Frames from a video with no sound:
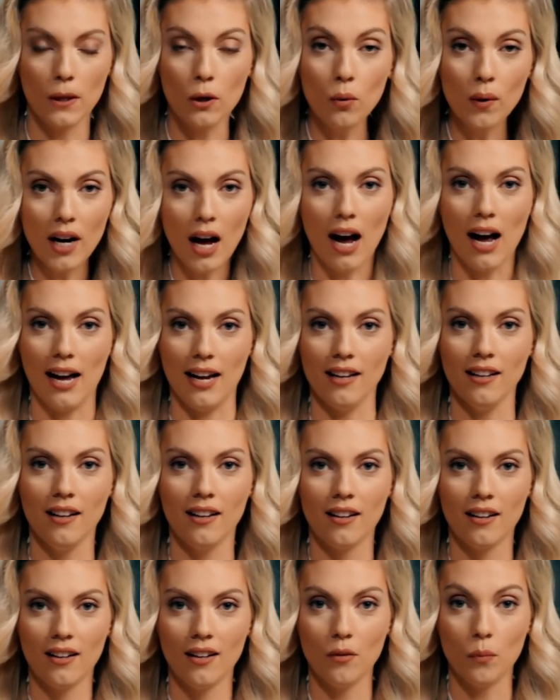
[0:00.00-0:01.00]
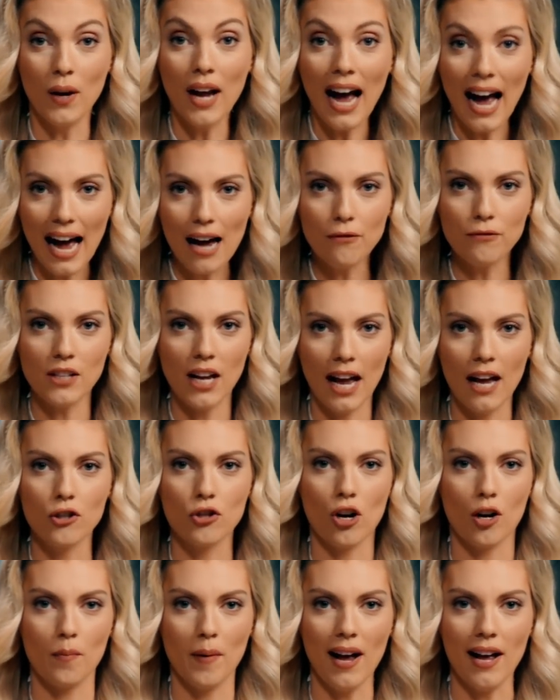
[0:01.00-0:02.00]
You and I, we have to
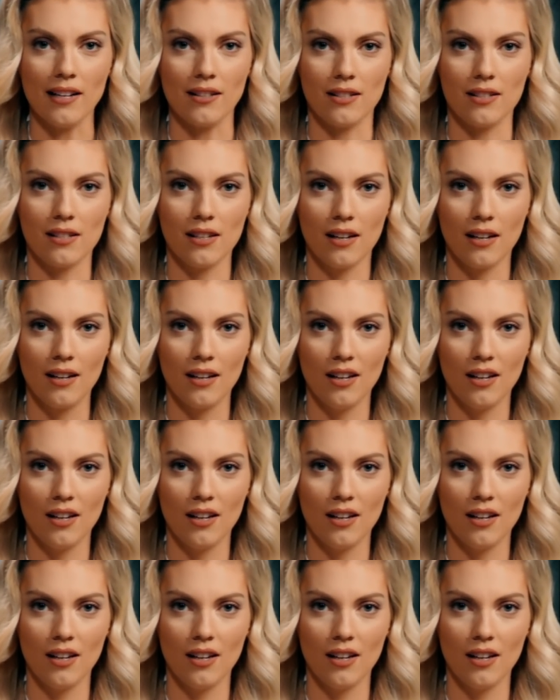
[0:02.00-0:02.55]
hedge our bets.